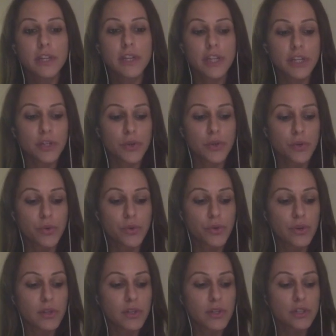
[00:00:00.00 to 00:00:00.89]

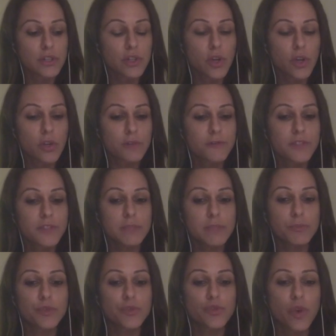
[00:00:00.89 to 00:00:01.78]
a lot of
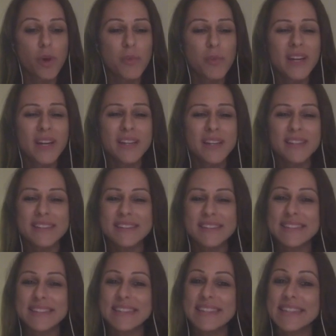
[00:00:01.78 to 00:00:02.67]
deep trauma,
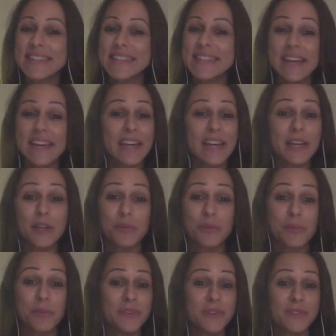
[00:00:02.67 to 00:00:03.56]
get help.